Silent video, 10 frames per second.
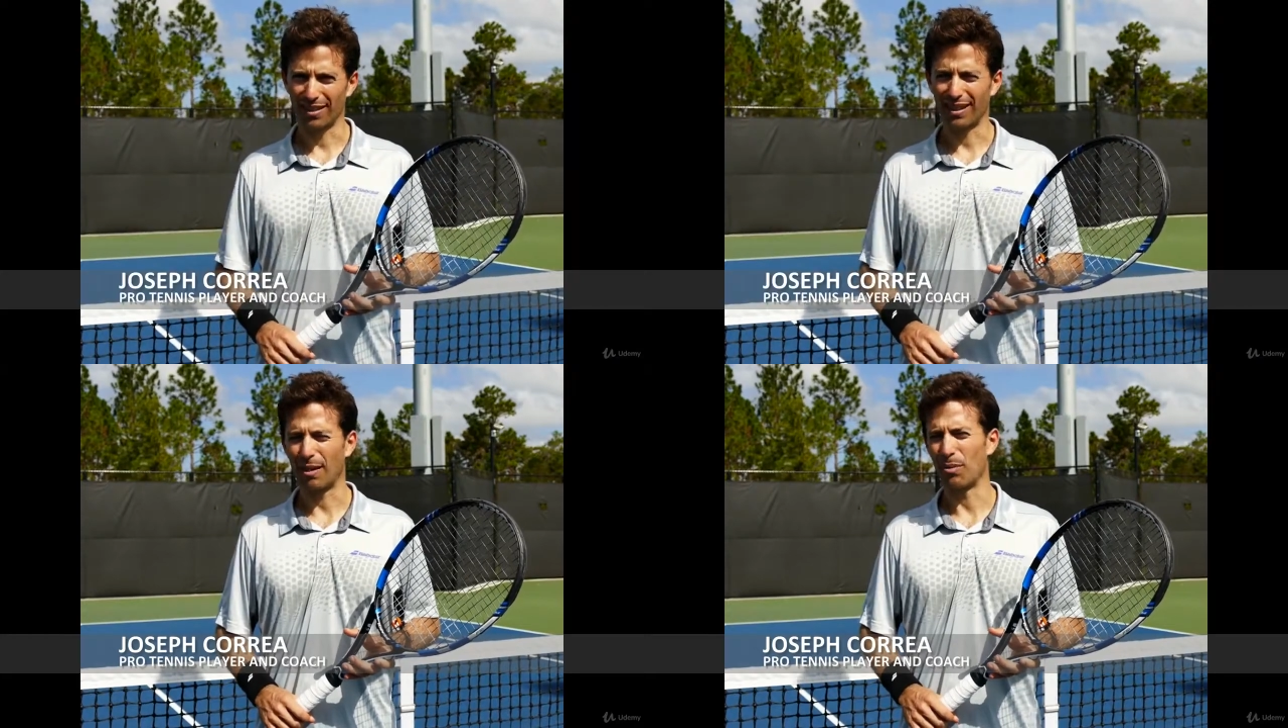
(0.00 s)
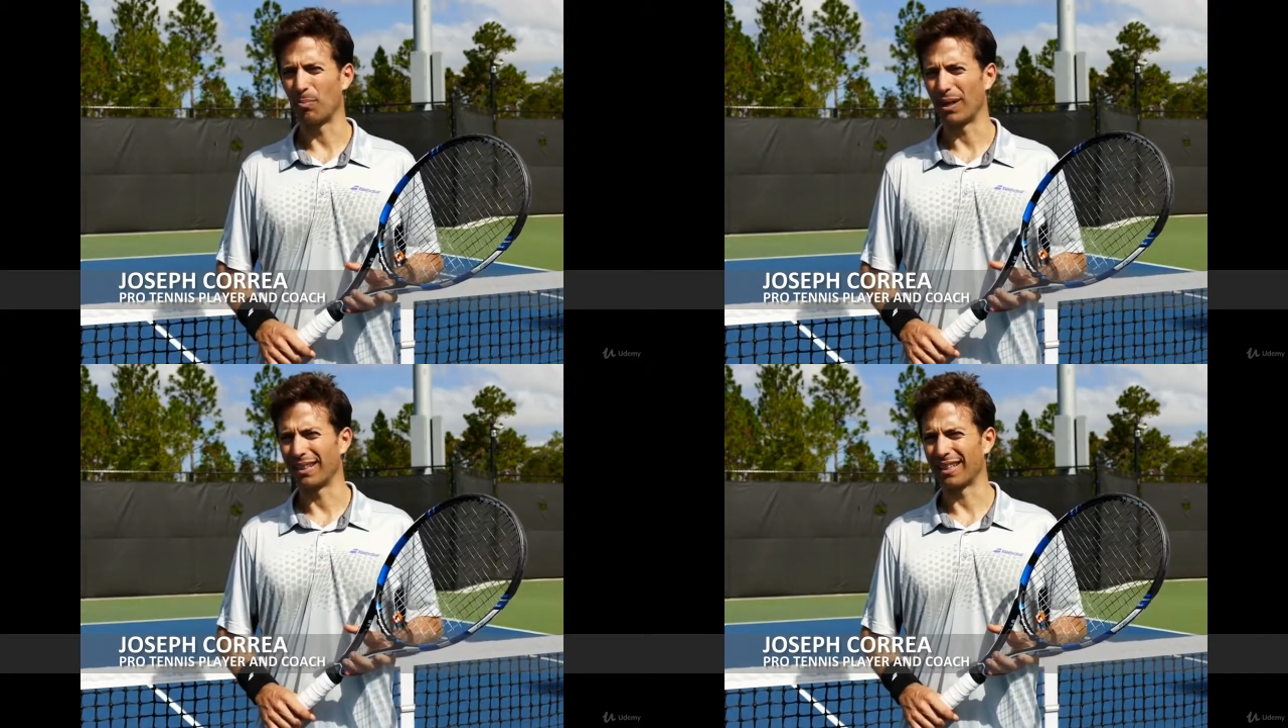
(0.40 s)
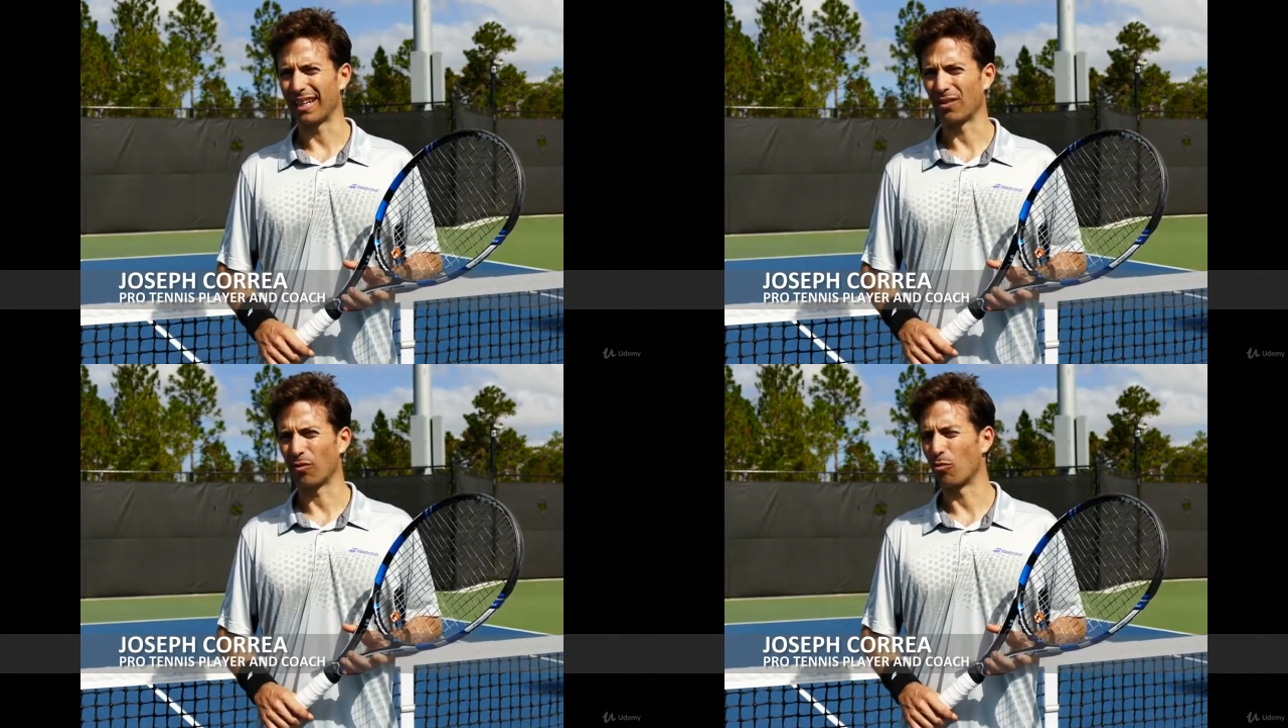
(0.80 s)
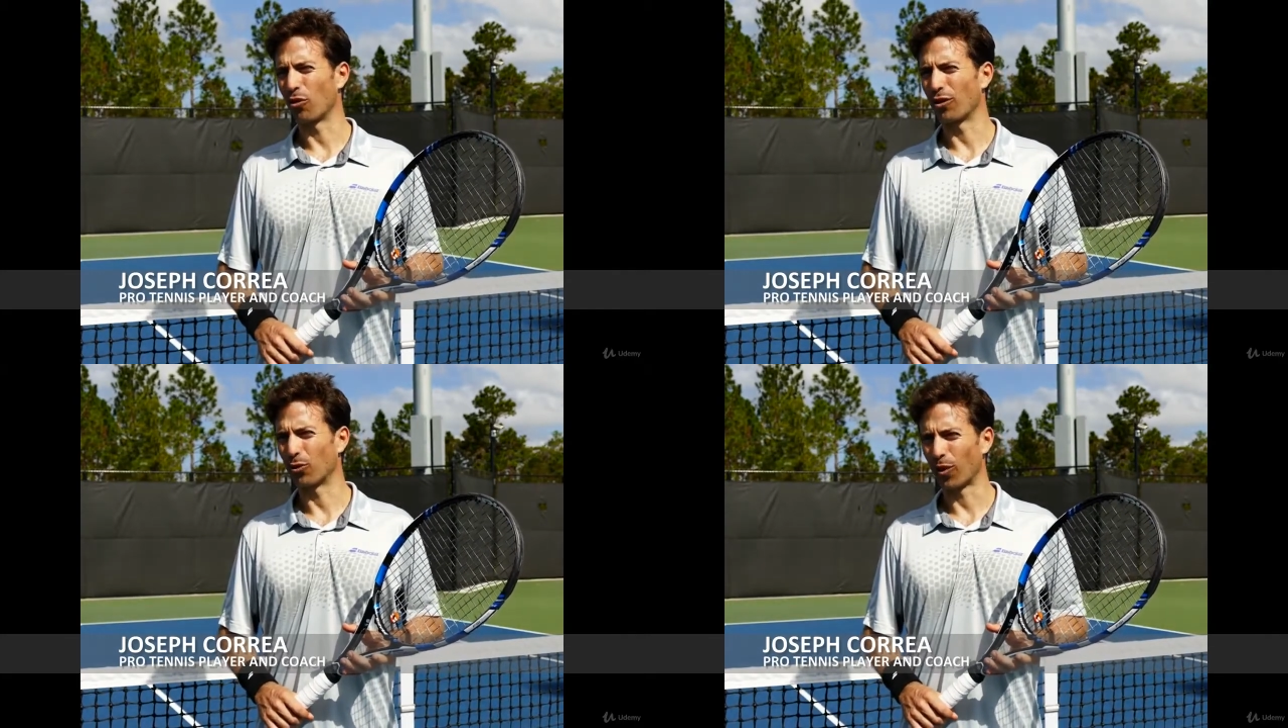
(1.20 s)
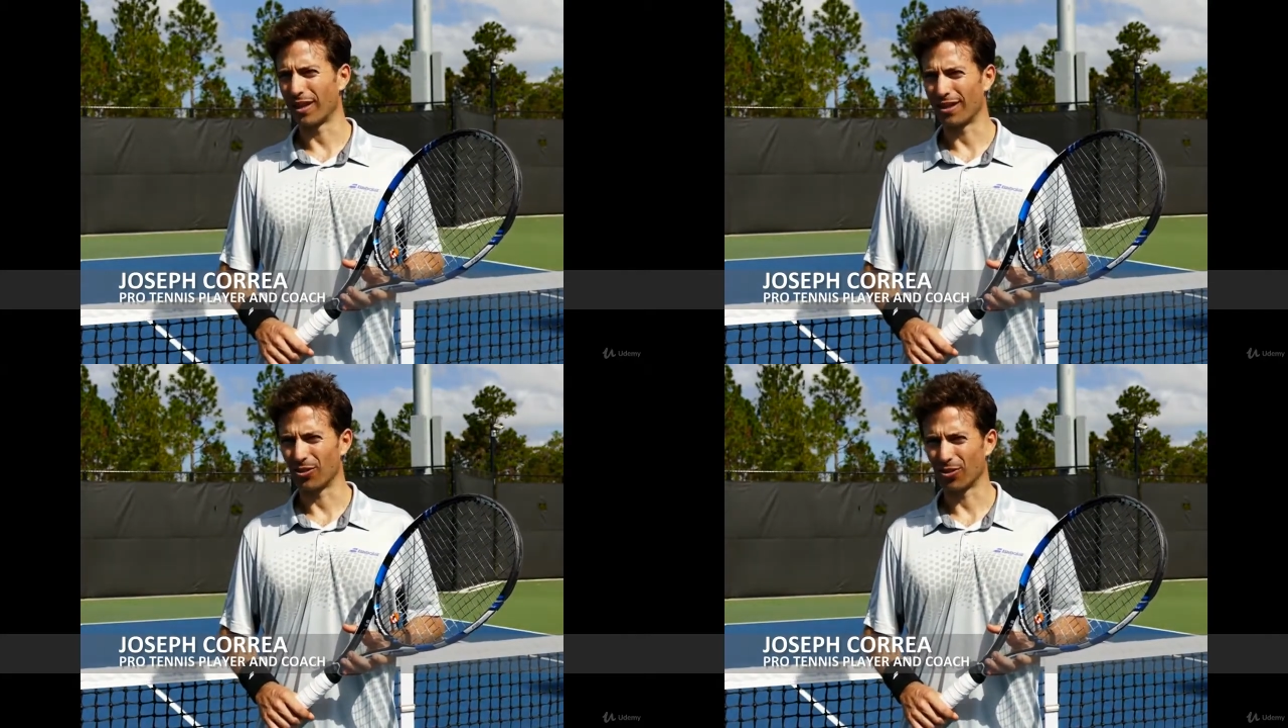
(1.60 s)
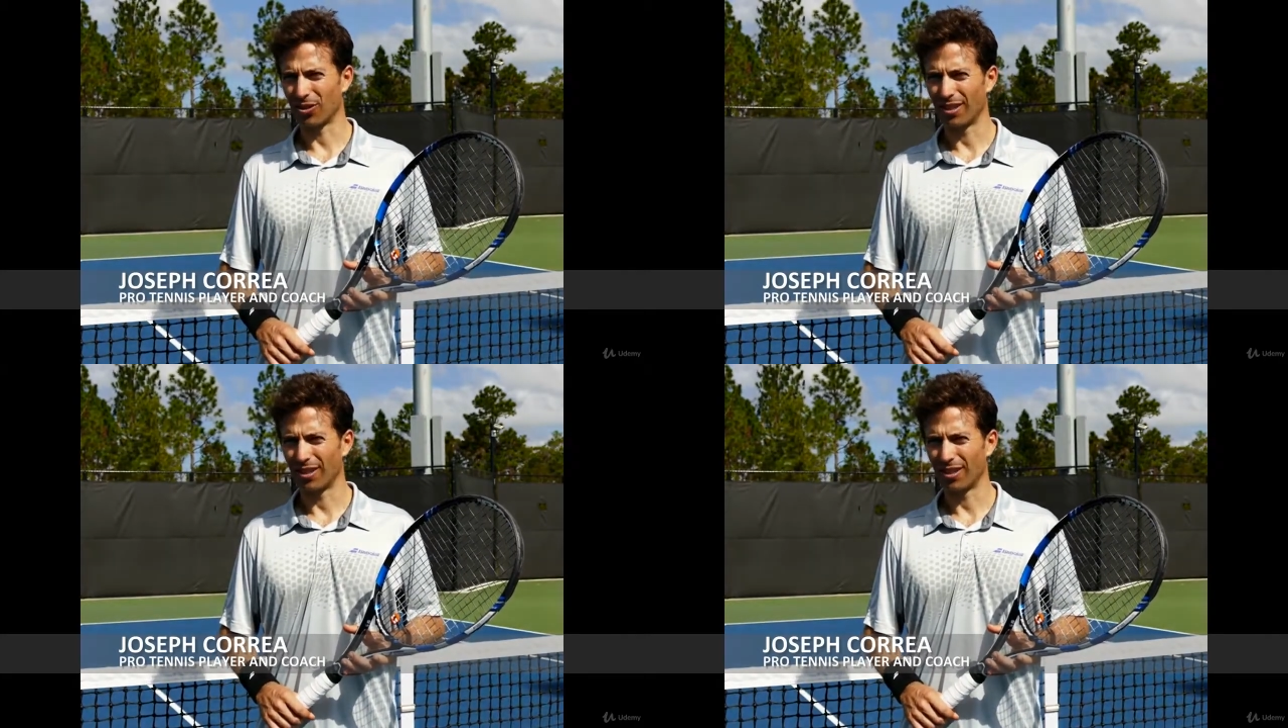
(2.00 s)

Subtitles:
and I've been playing tennis for more than 20 years.